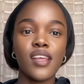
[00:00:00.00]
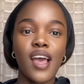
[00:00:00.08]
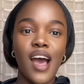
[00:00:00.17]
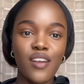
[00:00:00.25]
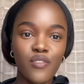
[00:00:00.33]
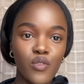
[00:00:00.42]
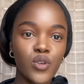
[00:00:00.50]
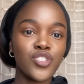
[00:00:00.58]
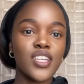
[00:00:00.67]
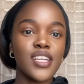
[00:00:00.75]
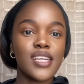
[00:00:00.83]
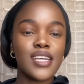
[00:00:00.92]

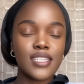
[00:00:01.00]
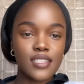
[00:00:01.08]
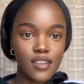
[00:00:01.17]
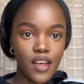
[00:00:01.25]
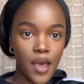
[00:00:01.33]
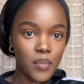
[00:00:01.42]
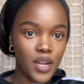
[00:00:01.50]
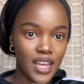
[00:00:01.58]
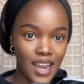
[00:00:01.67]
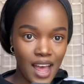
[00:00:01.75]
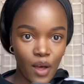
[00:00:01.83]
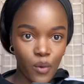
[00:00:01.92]
Unfortunately, it's still happening
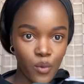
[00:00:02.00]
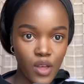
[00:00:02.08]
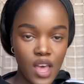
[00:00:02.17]
now.